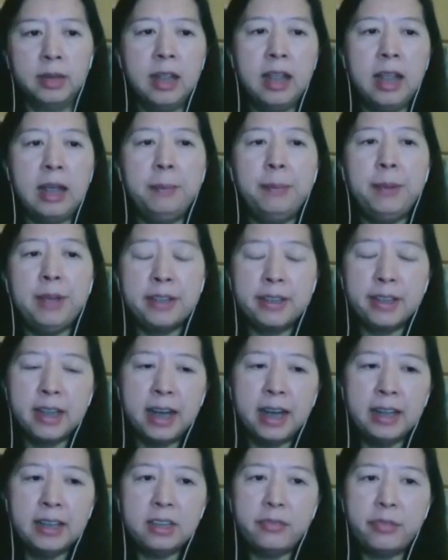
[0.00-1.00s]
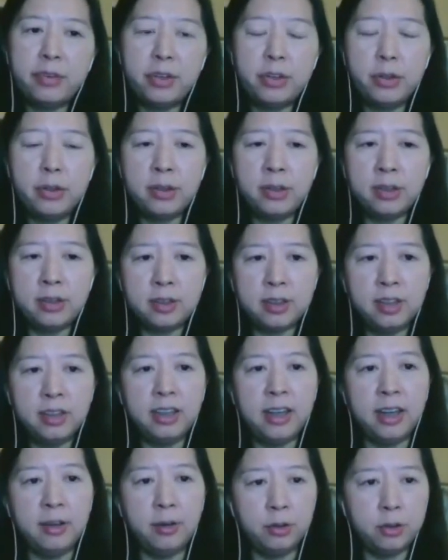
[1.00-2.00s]
And besides, virtual
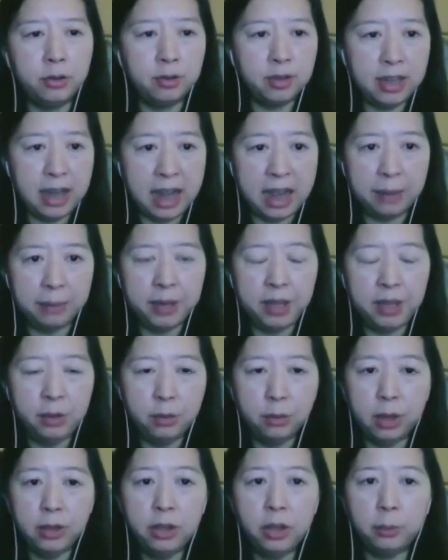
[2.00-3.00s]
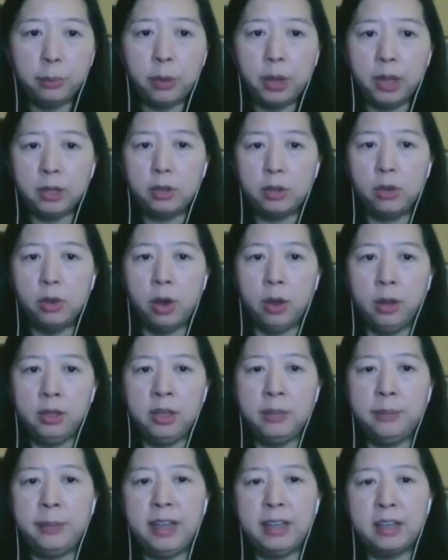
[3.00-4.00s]
assistant can also tap into enterprise
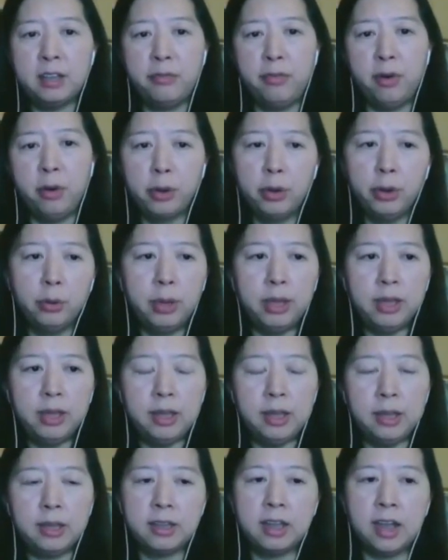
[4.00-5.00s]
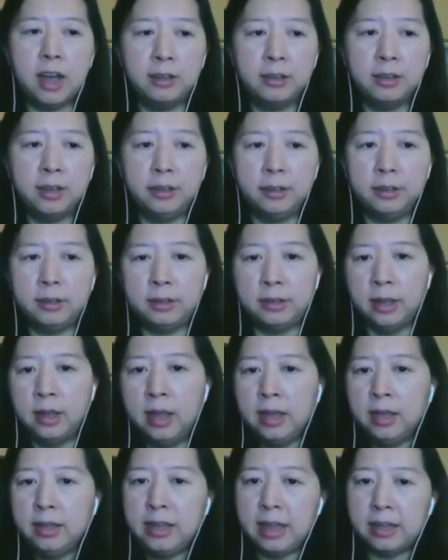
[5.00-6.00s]
knowledge base for curated contents
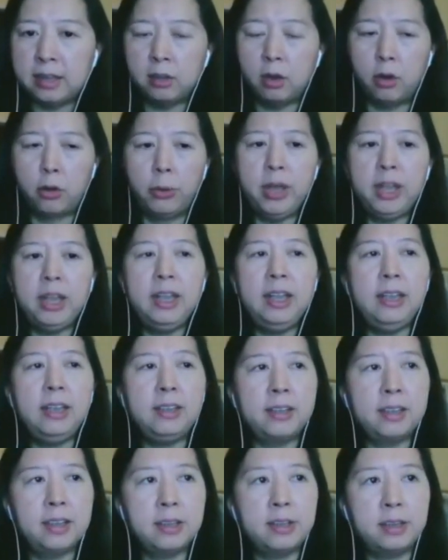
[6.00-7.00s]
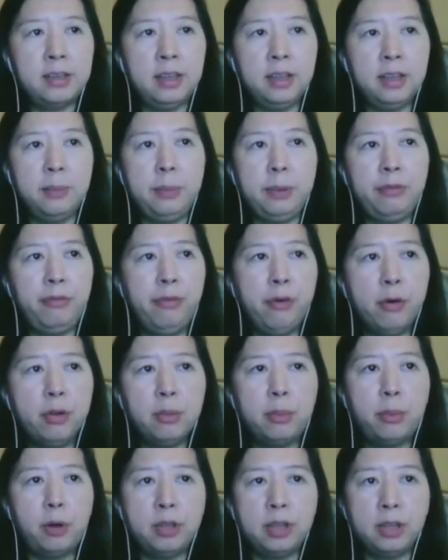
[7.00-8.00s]
that's already existed before
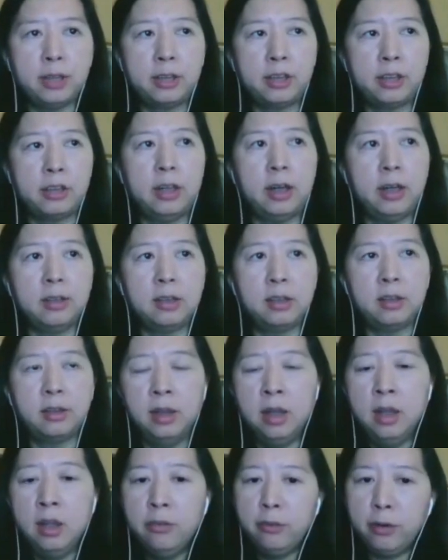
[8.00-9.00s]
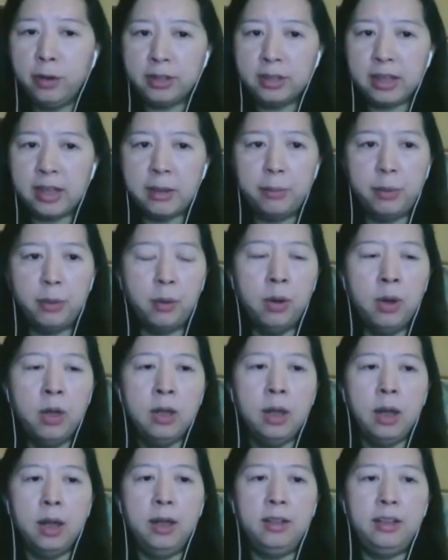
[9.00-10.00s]
the project starts. For example,
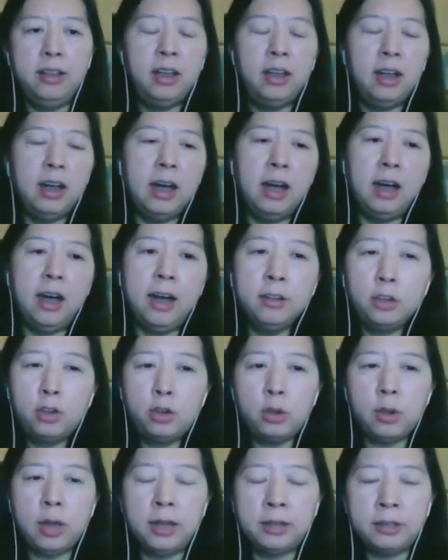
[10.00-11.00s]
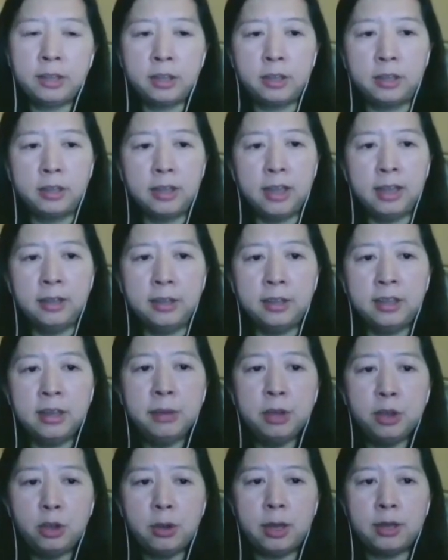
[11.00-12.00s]
there are unstructured and
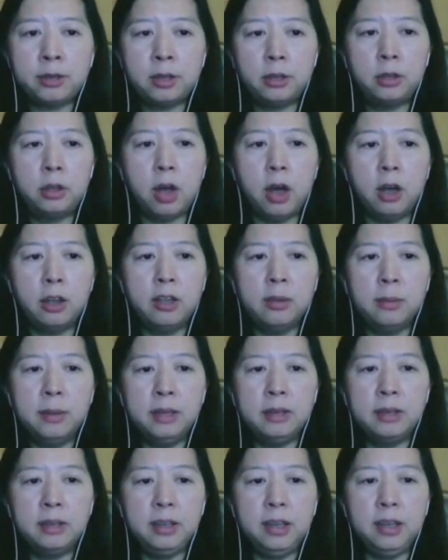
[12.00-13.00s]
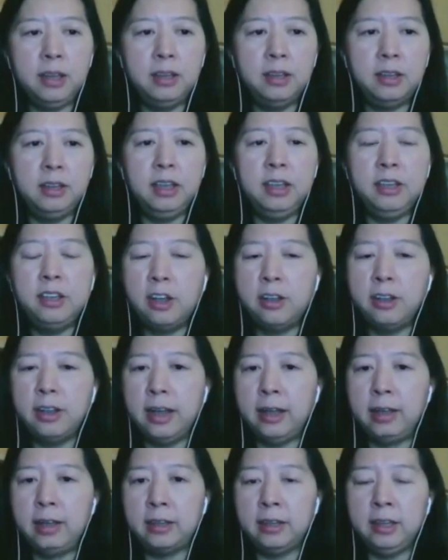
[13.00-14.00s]
semi-structured documents in the
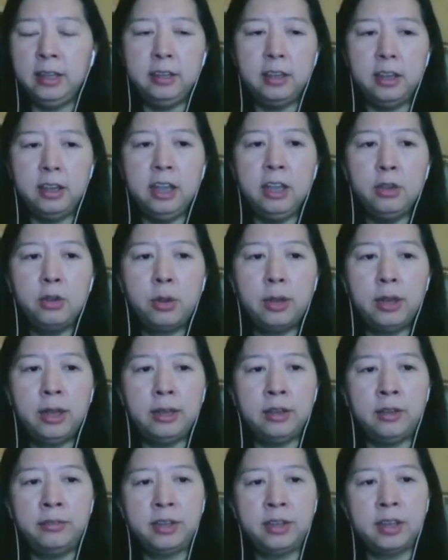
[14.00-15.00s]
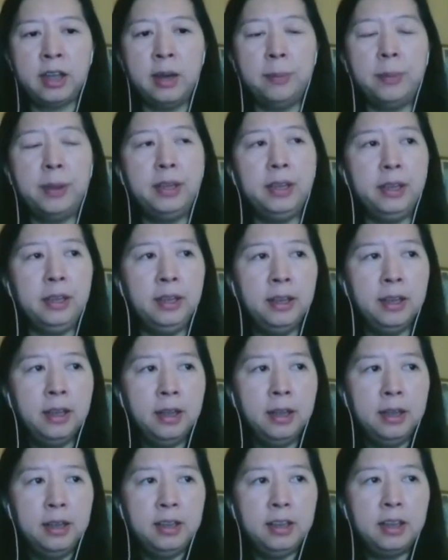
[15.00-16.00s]
intranet of the company.
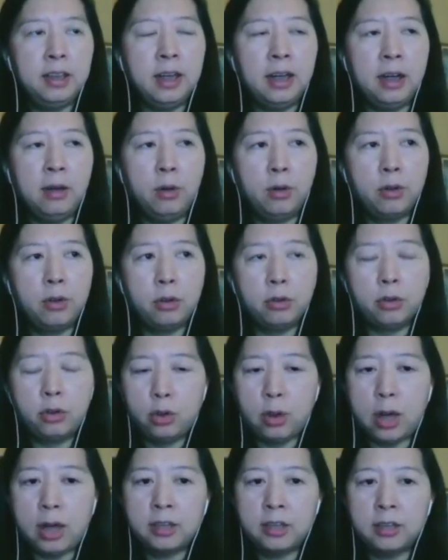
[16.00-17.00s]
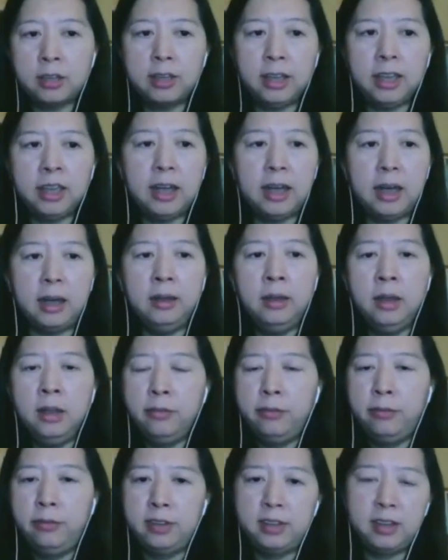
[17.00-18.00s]
There are also structured data,
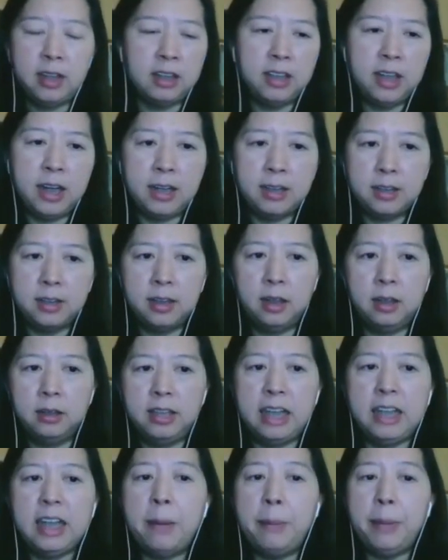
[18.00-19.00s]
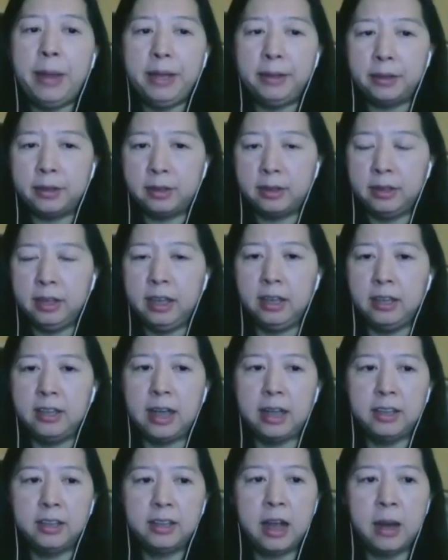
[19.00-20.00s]
such as the database
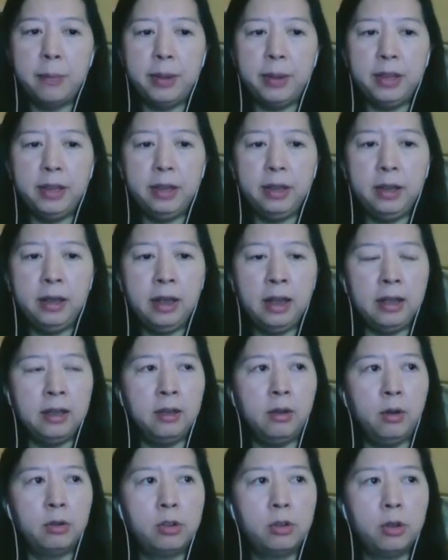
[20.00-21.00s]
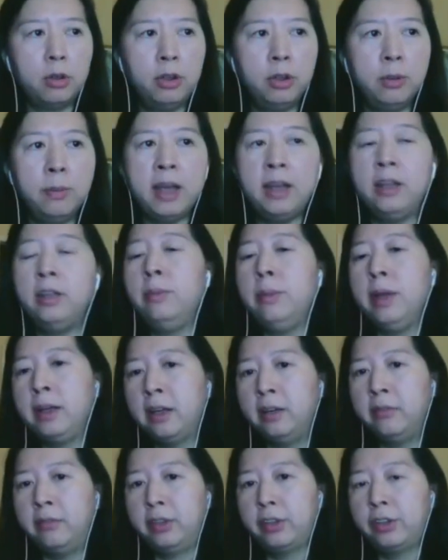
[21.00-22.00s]
inside the company, and also human-human
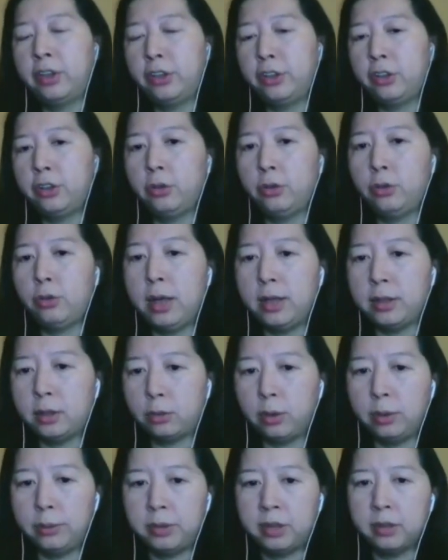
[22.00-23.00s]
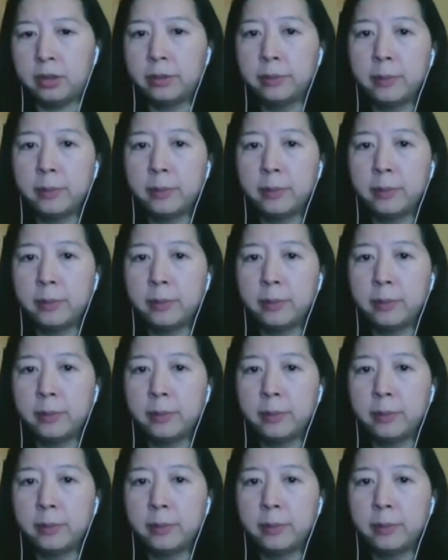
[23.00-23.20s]
conversation transcripts.